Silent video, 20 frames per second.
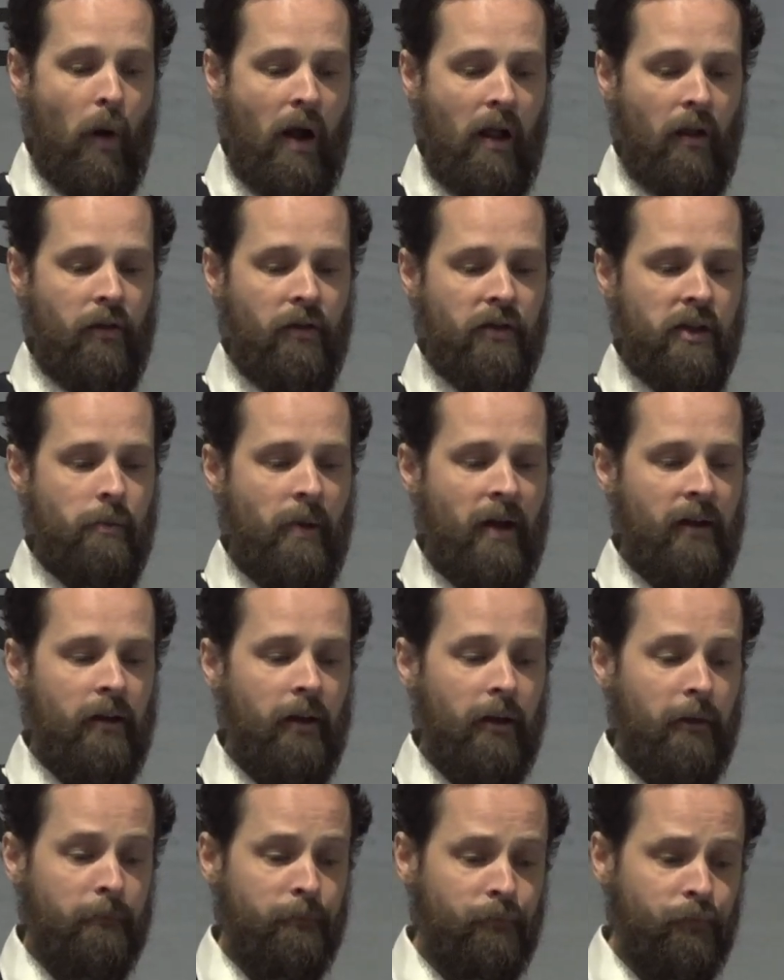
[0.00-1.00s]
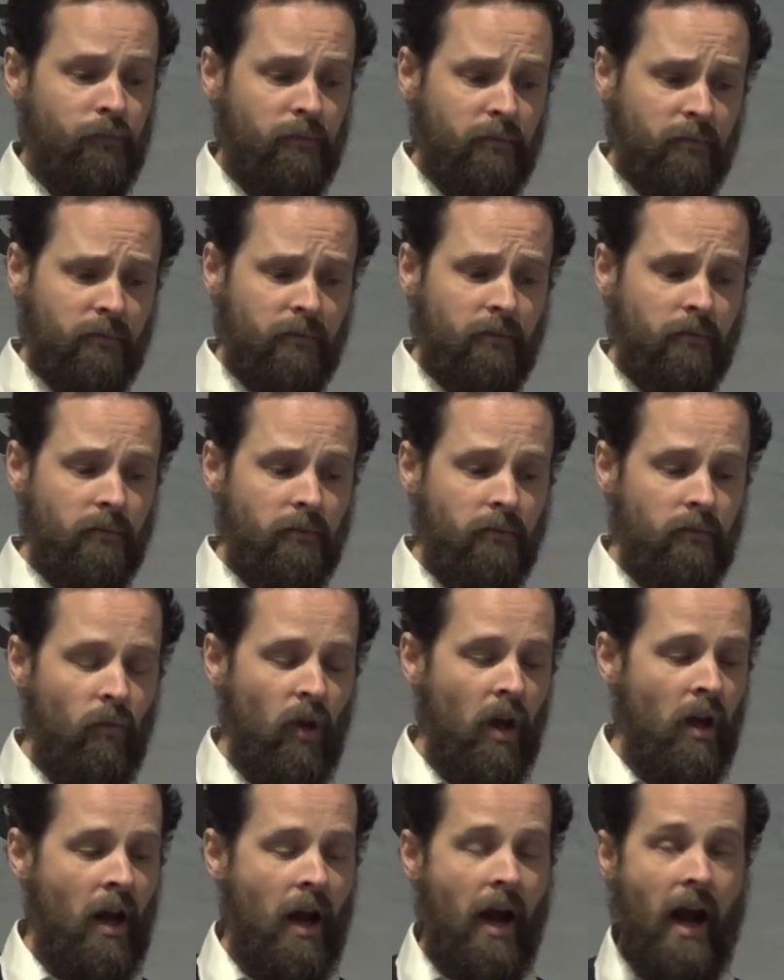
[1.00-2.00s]
wealth and spending.
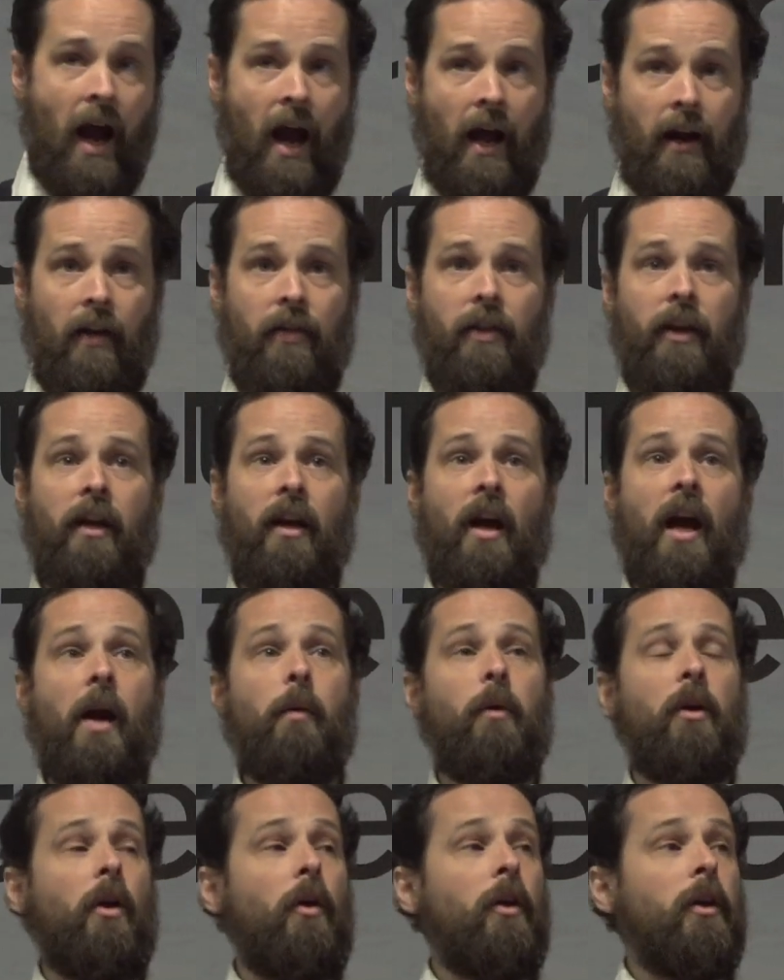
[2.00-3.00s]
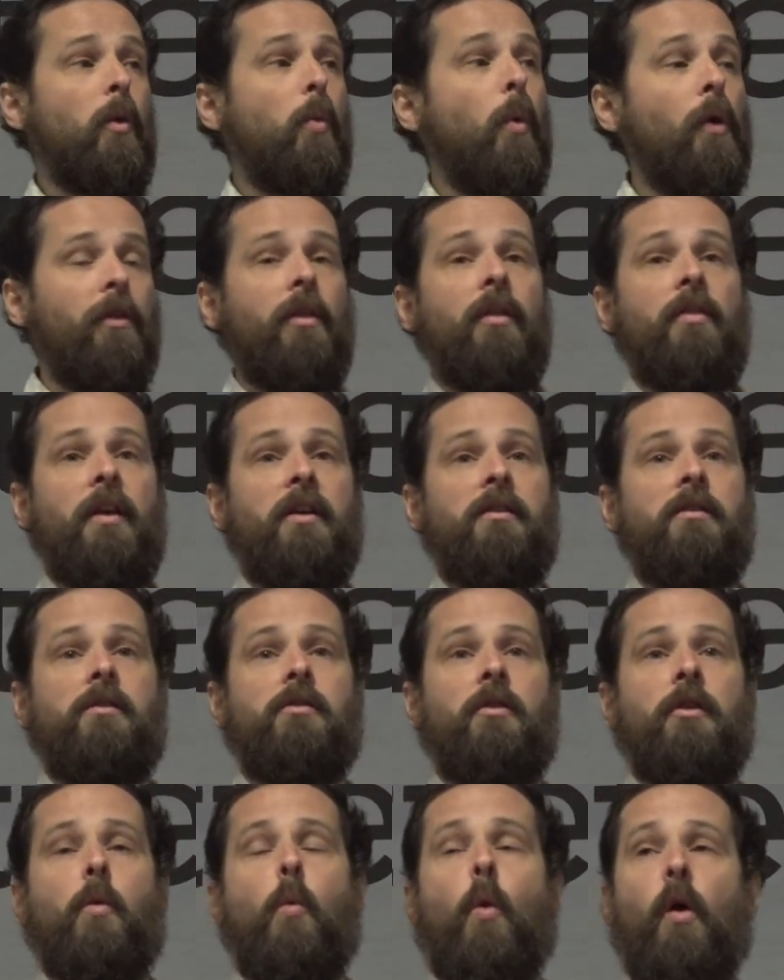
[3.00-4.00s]
And I think I would argue one of the things that's
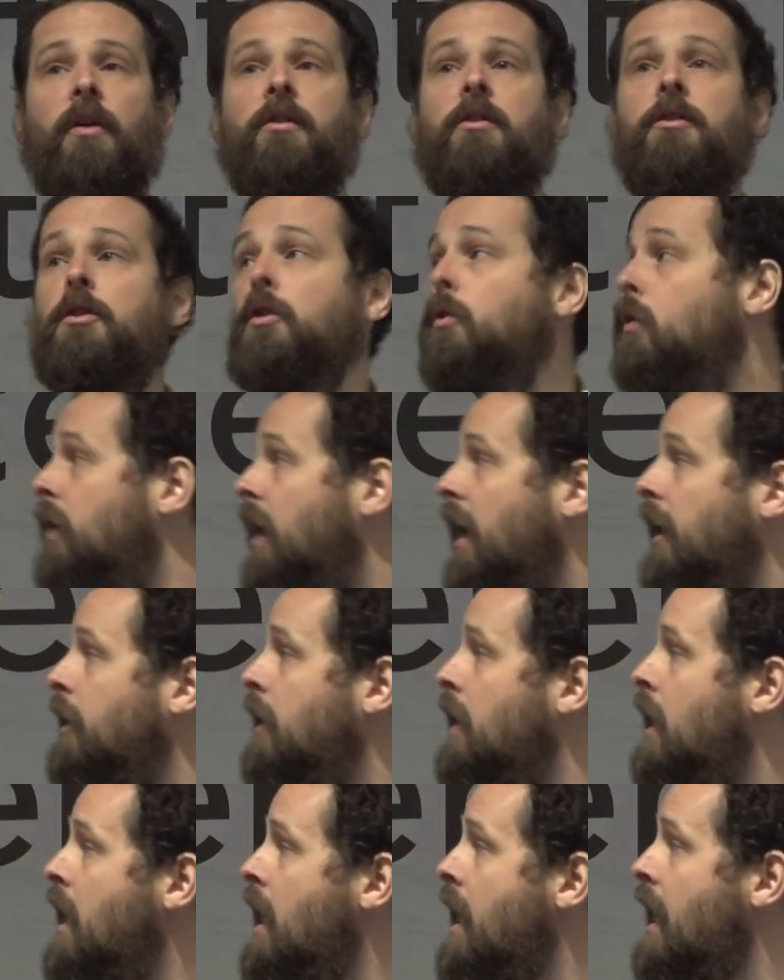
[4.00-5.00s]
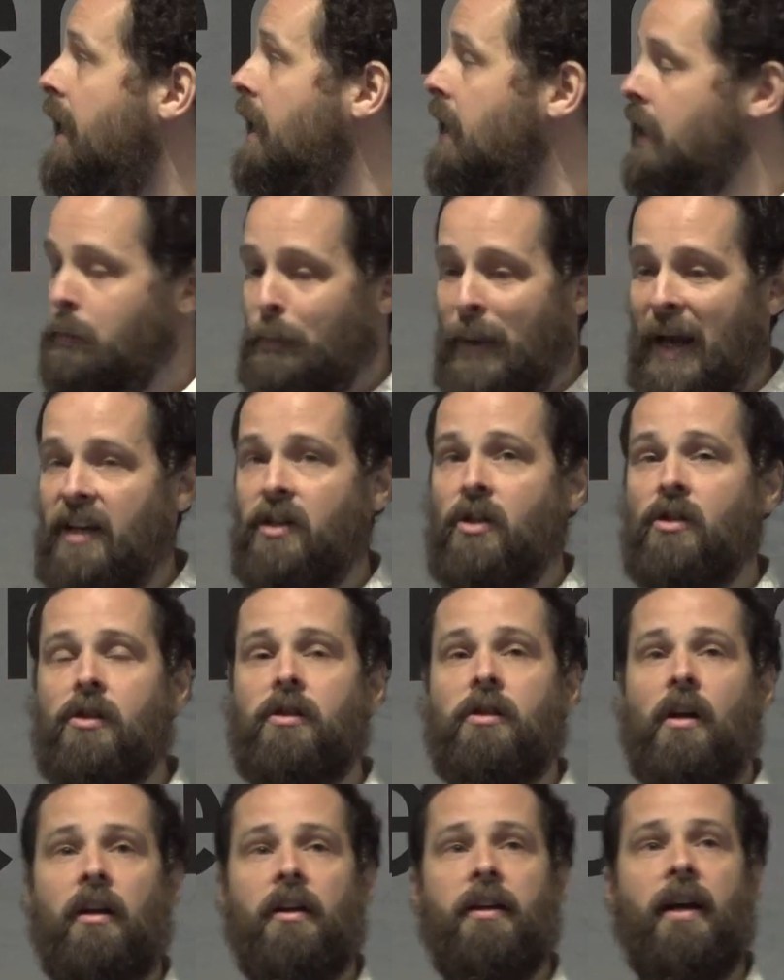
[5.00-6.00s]
going to work to do that is patient
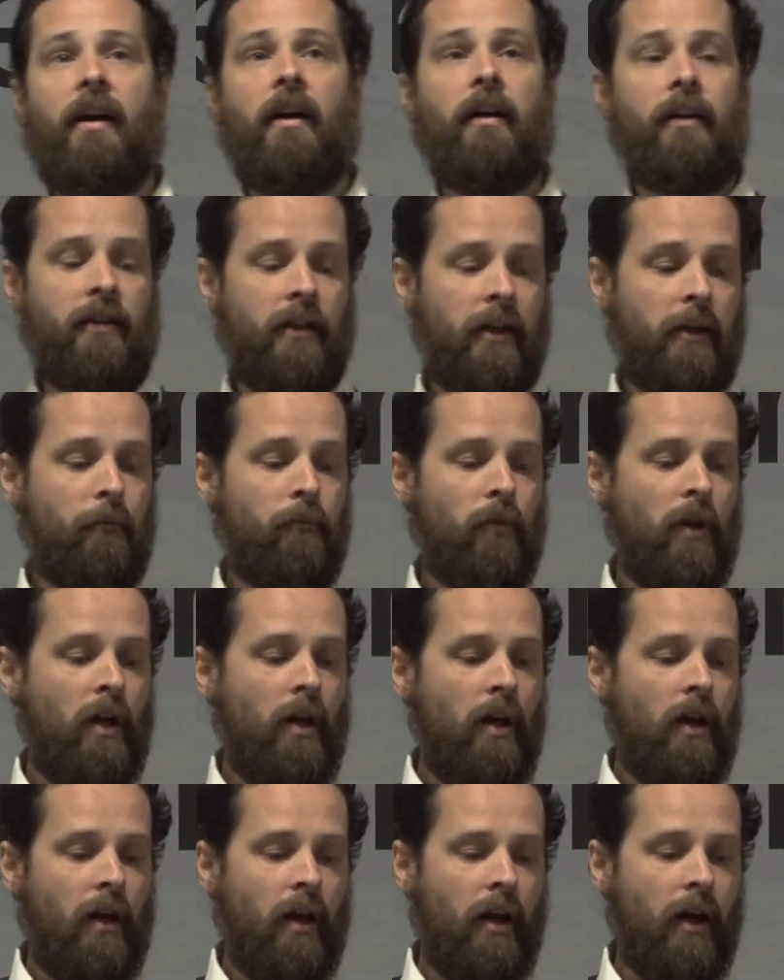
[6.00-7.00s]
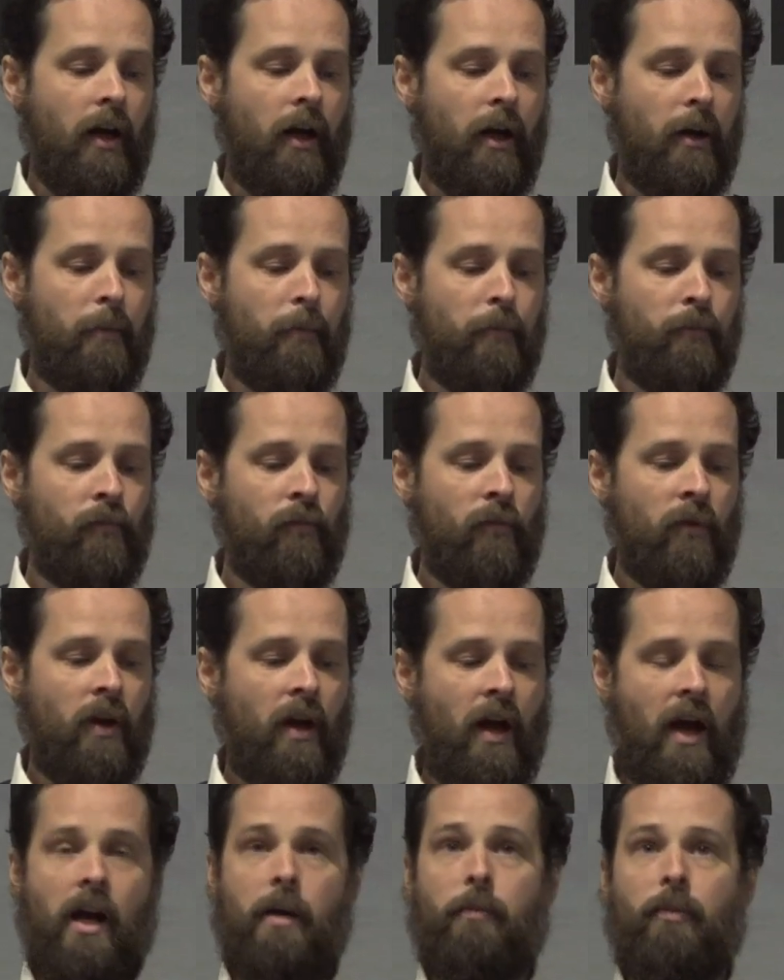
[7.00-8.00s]
solidarity.
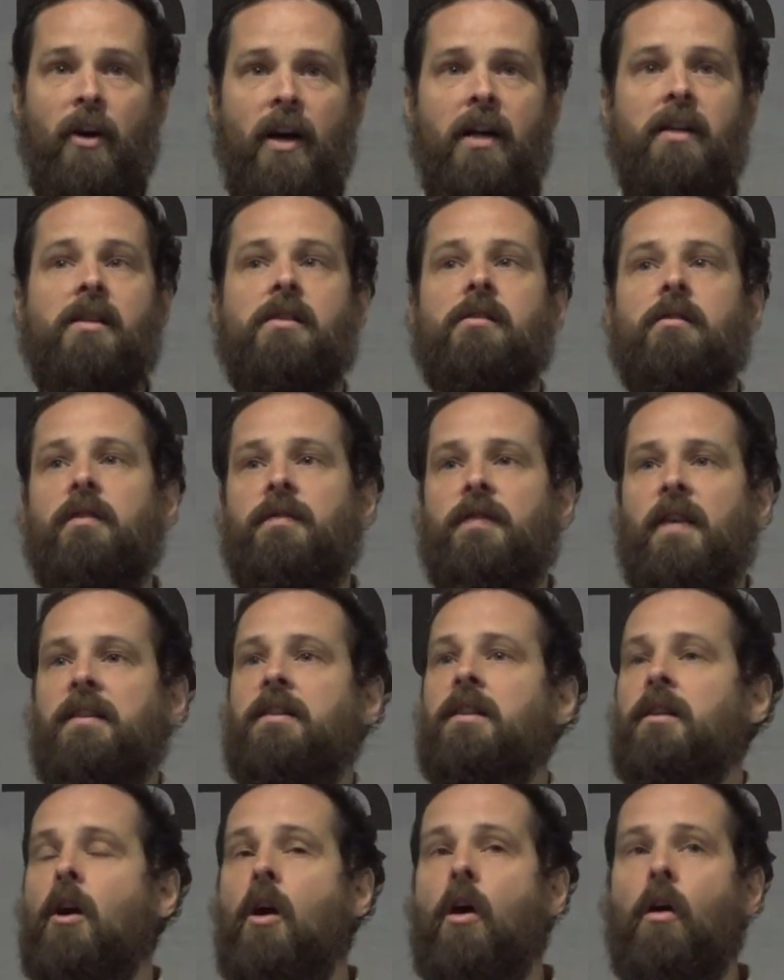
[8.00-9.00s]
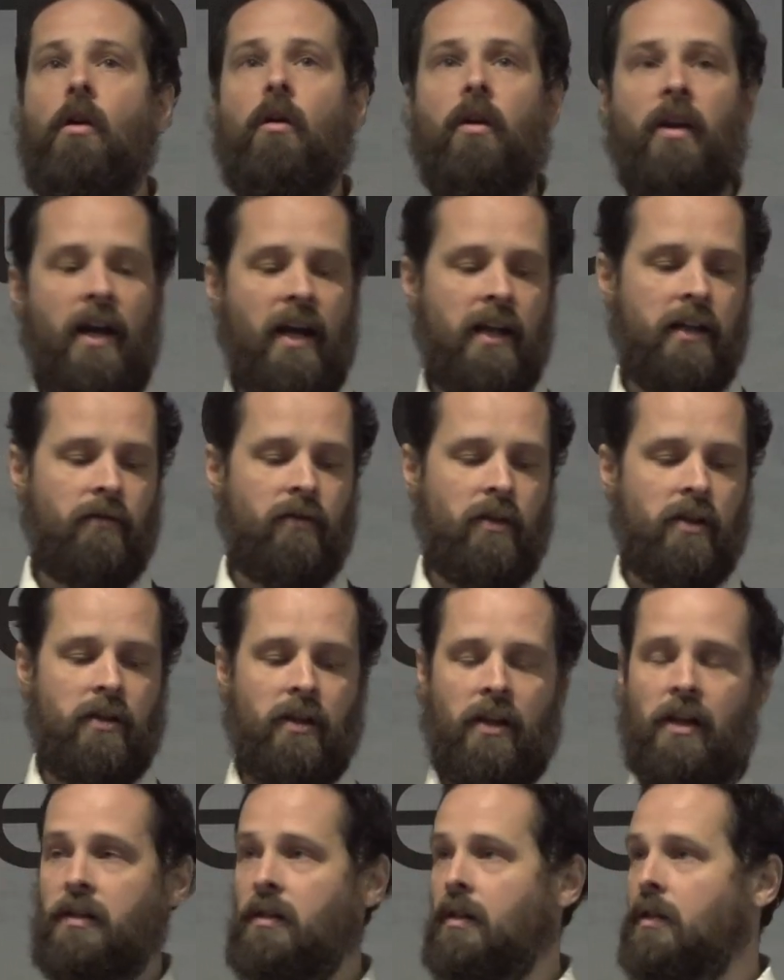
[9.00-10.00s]
High prices are affecting all kinds of
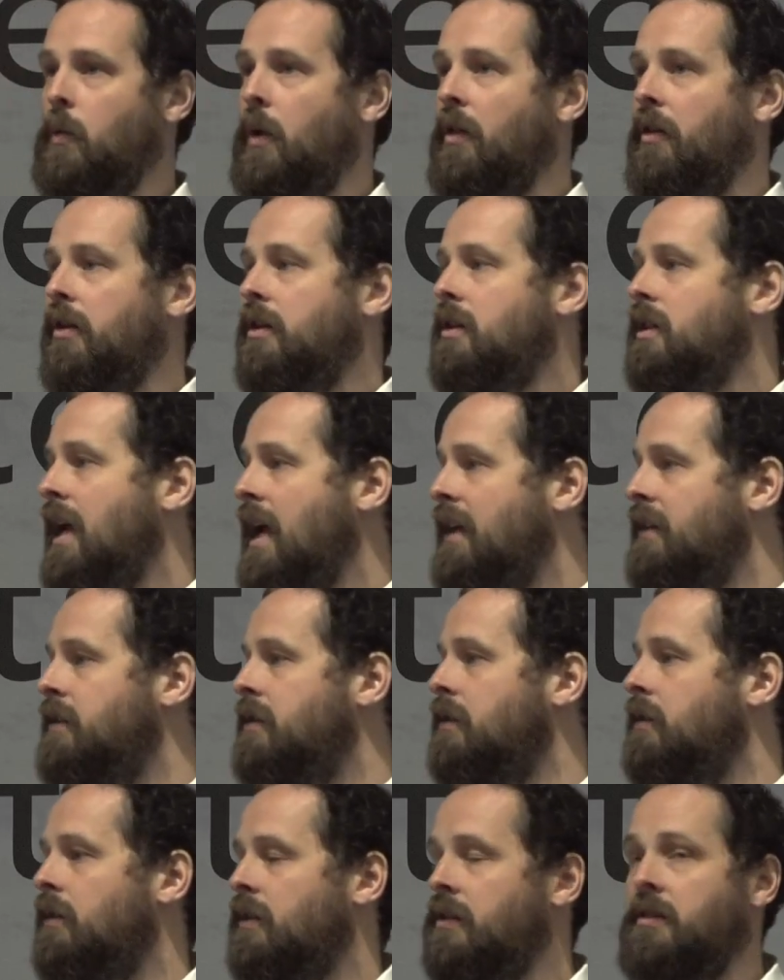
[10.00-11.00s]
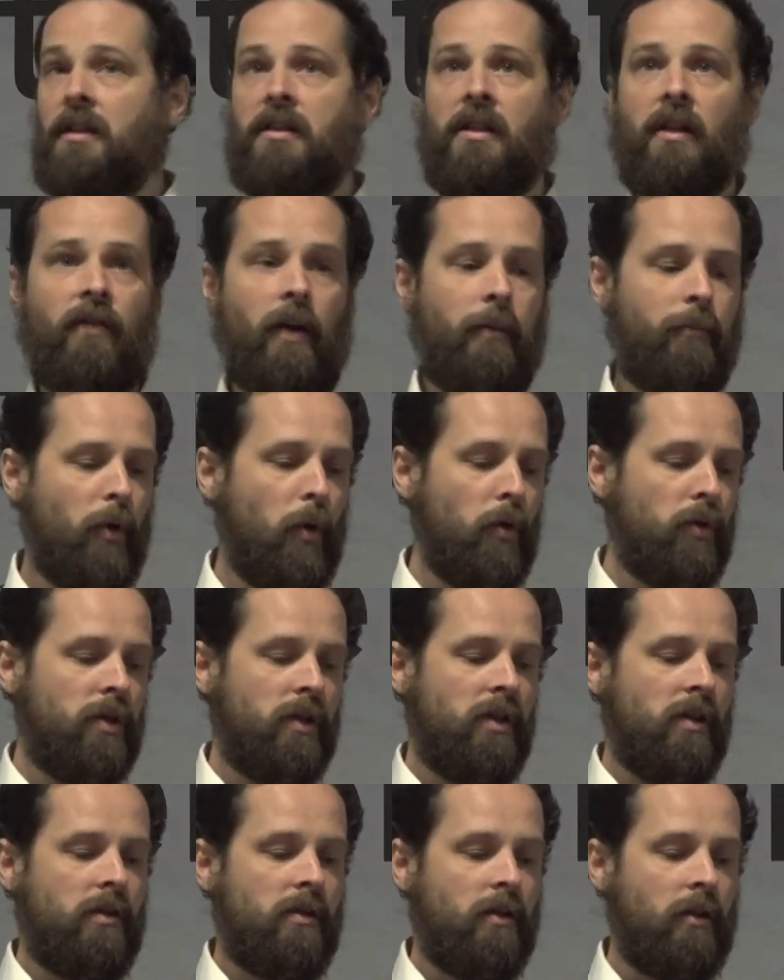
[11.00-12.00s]
diseases, whether it's cancer or cystic
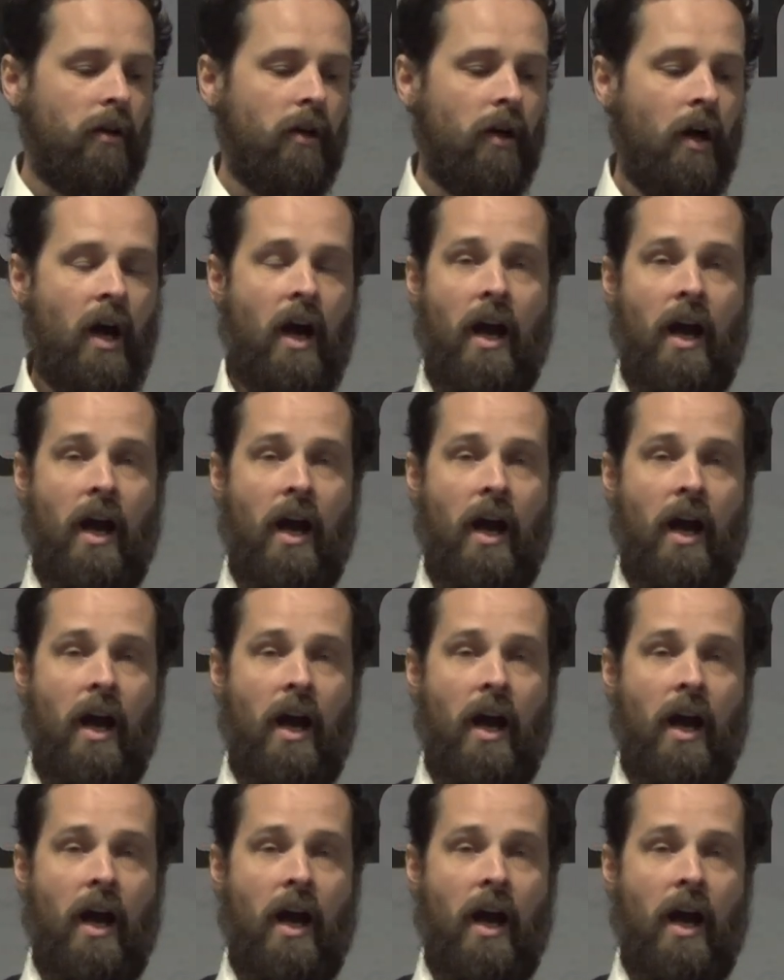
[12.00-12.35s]
fibrosis or